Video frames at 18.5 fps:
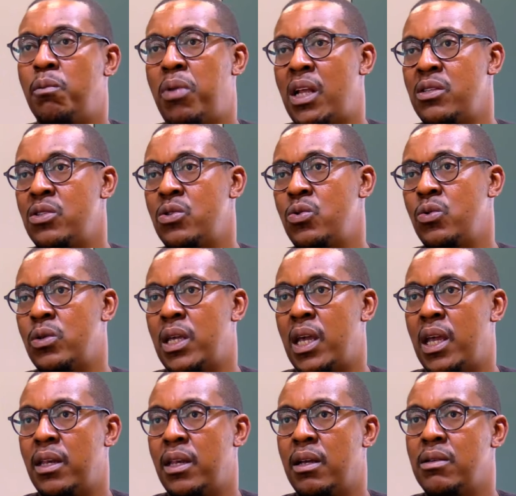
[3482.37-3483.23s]
plans
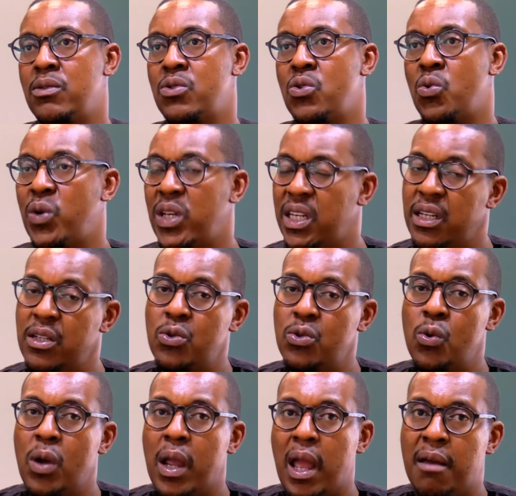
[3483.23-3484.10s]
together. So we need
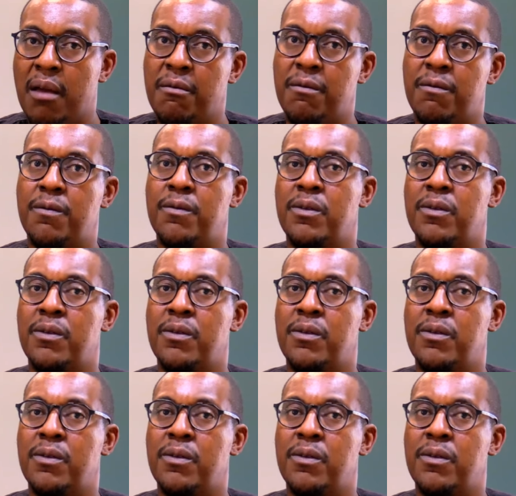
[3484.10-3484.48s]
to have